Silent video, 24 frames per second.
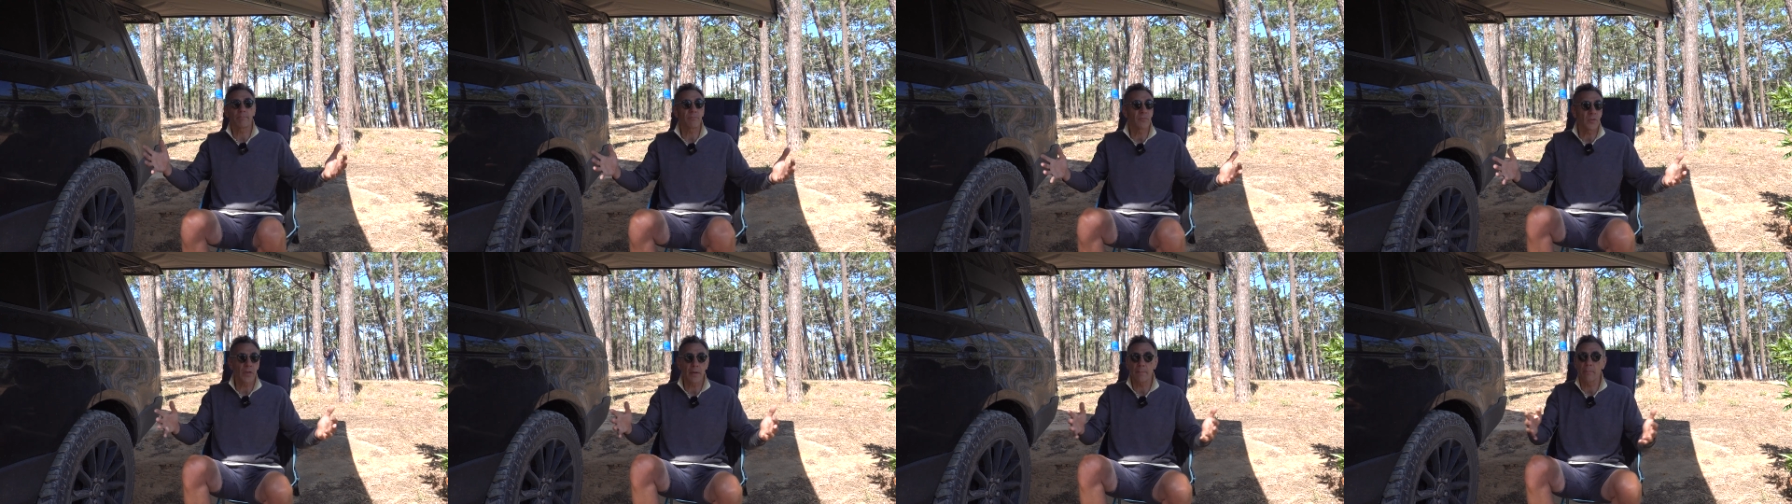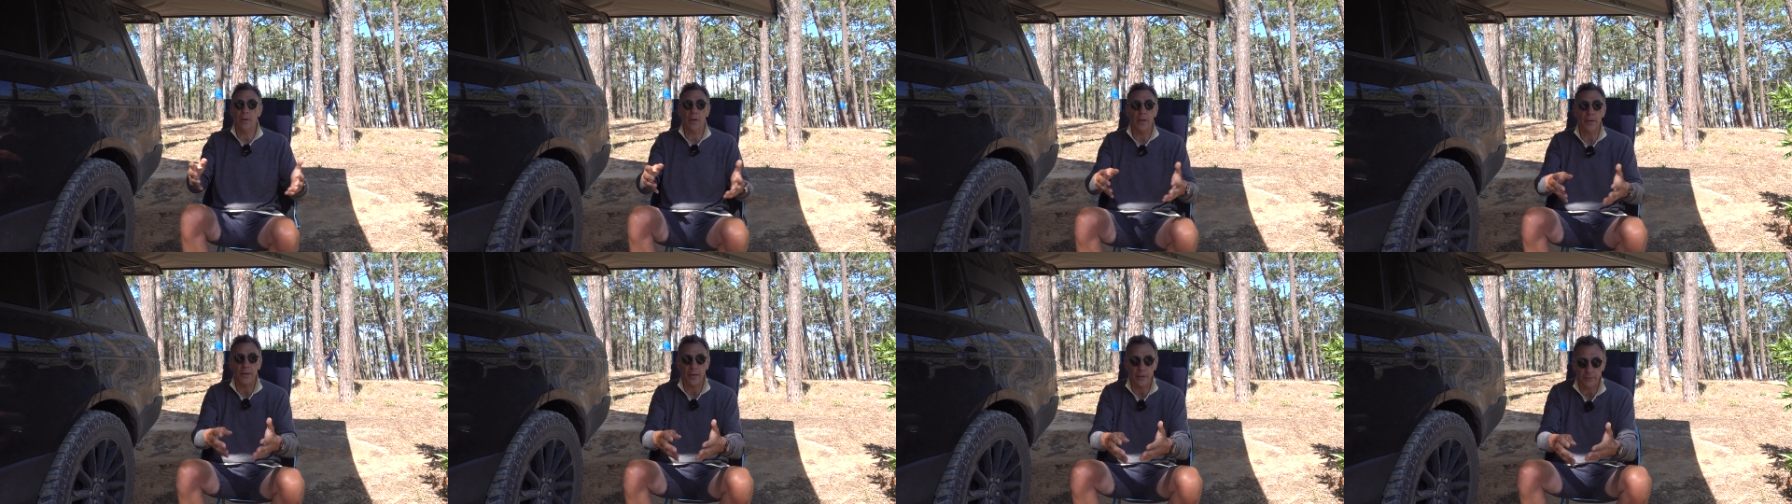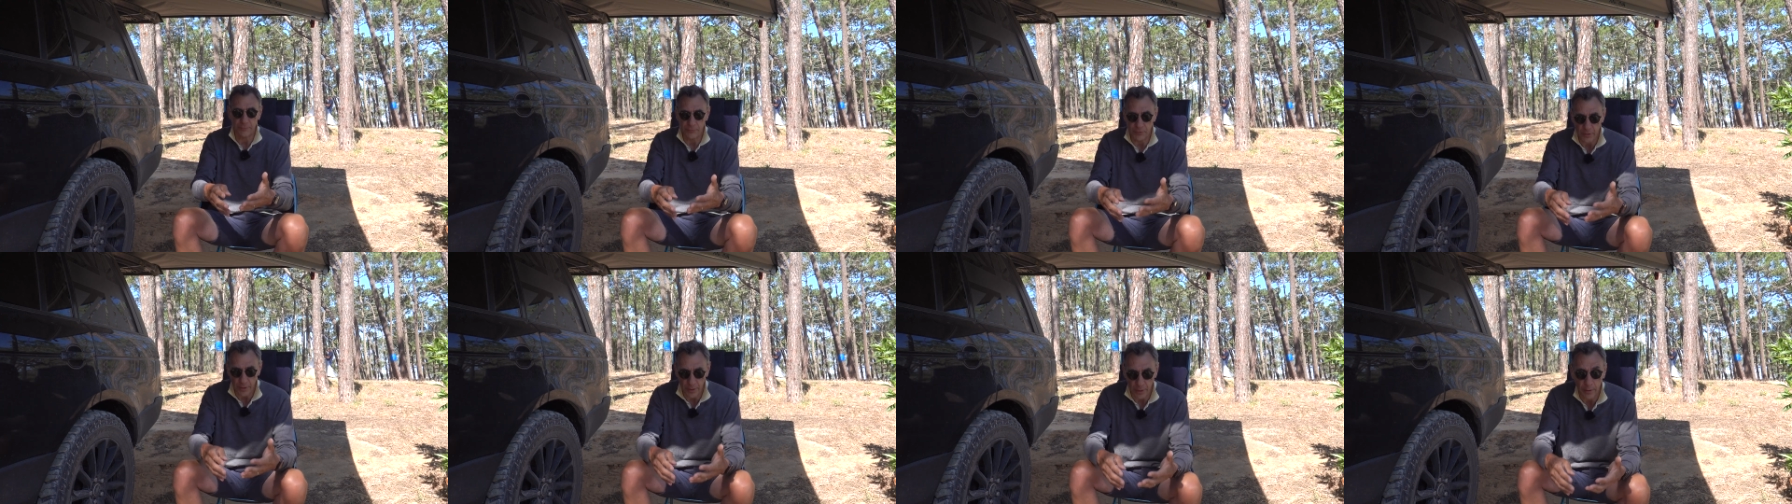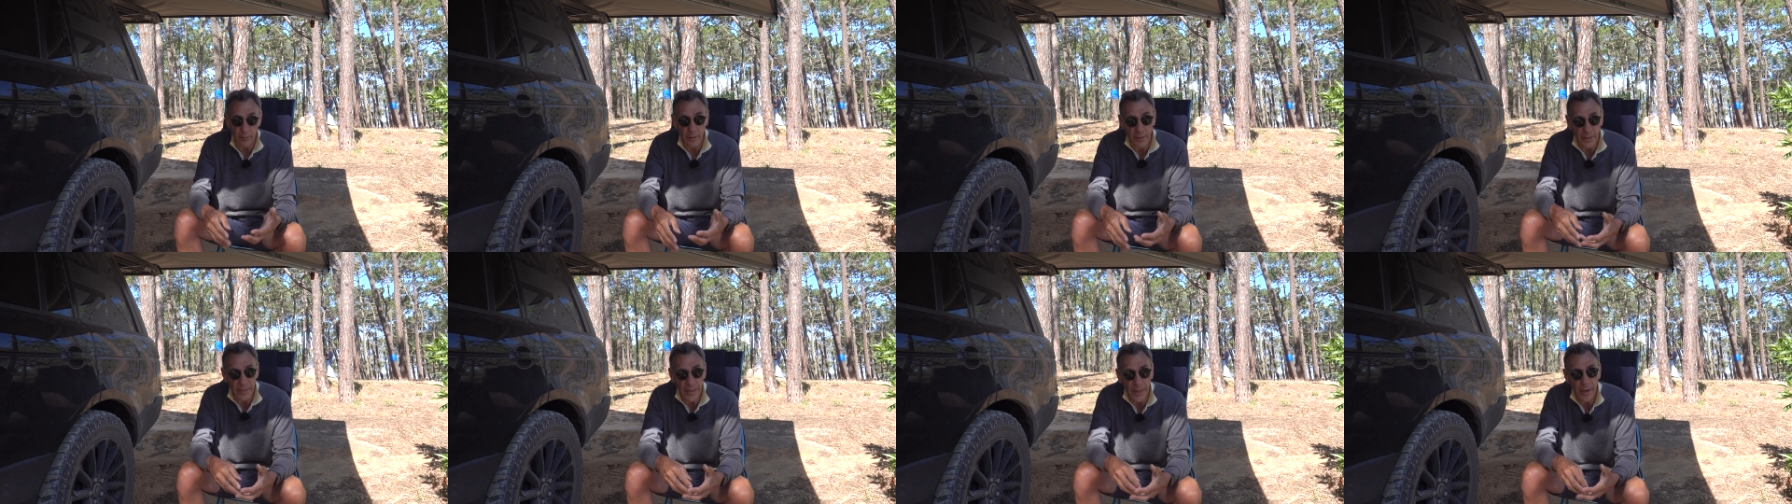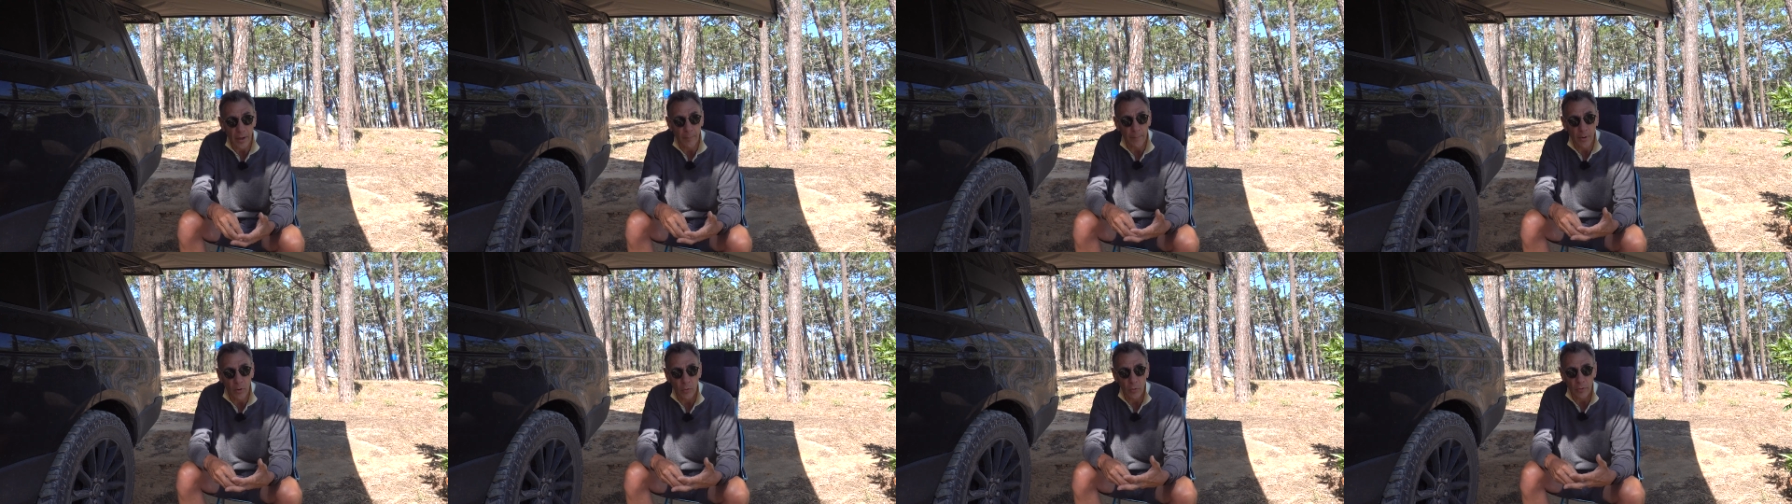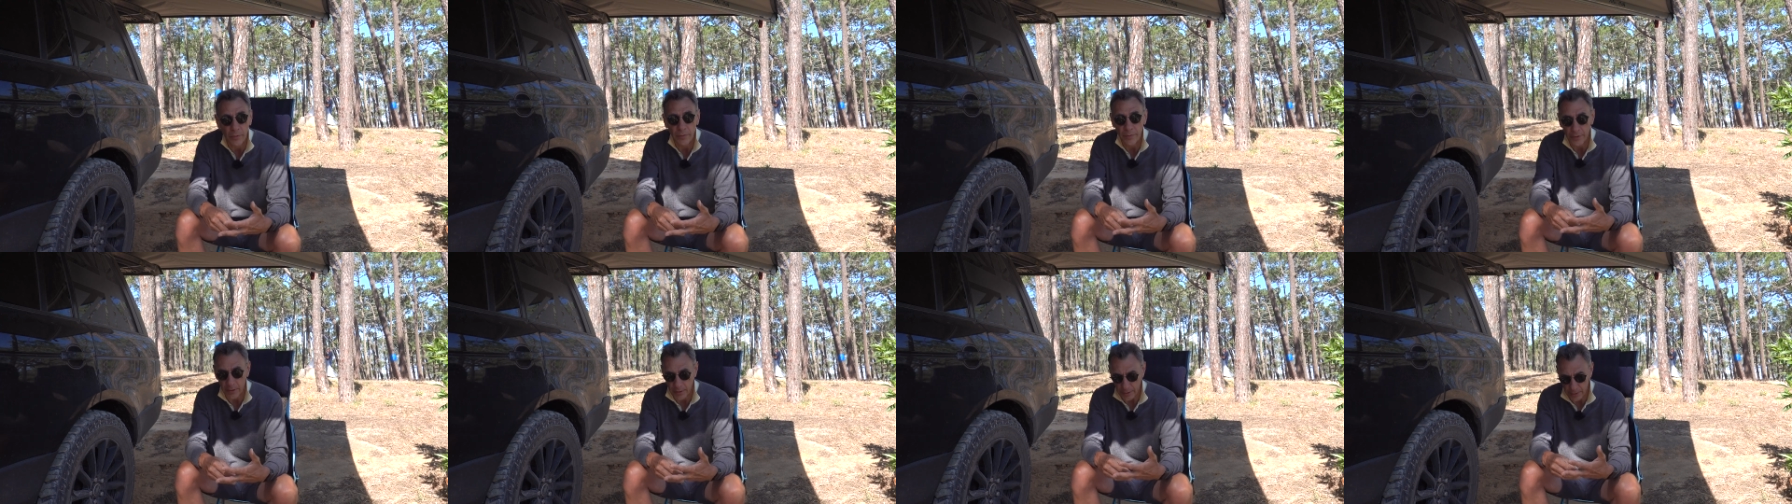nimble enough to go. And yeah, I'm older
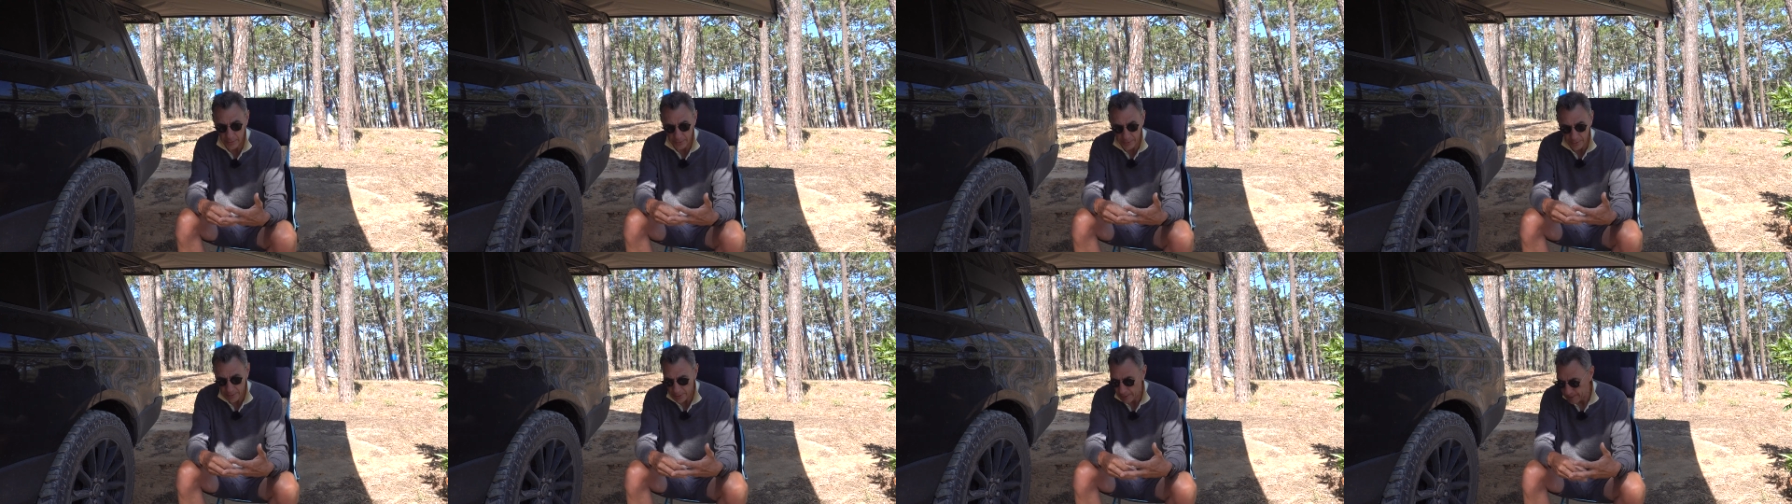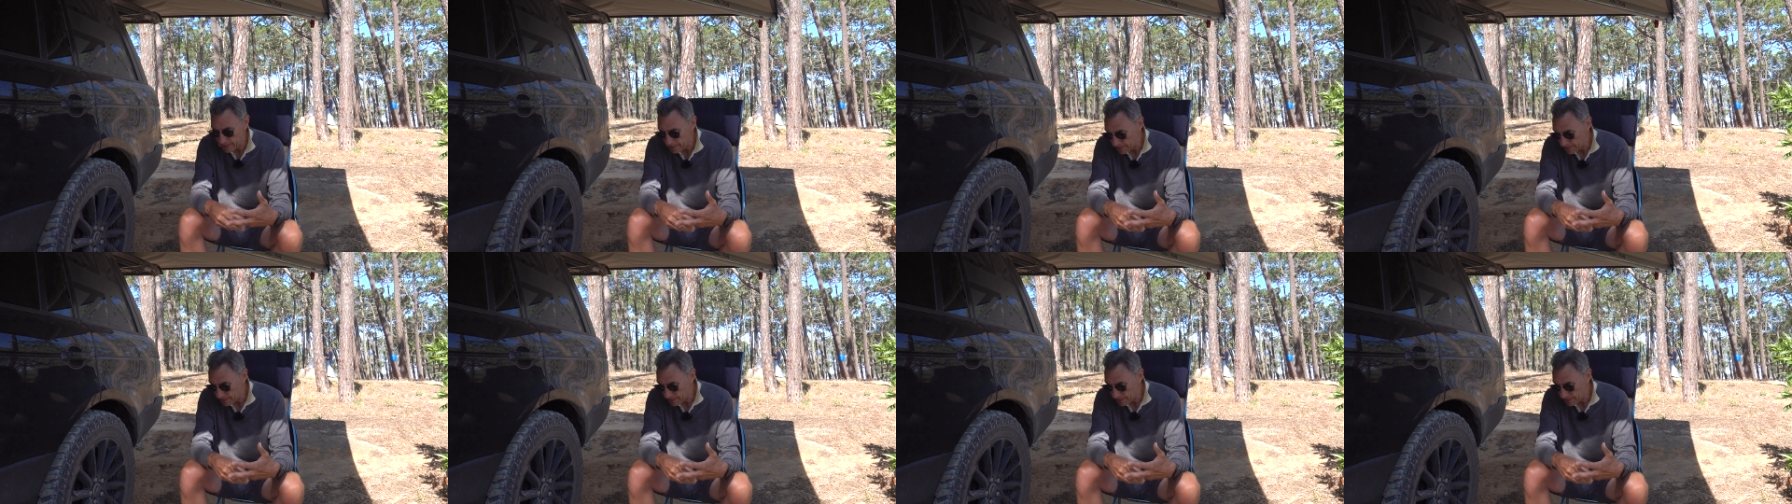than I look.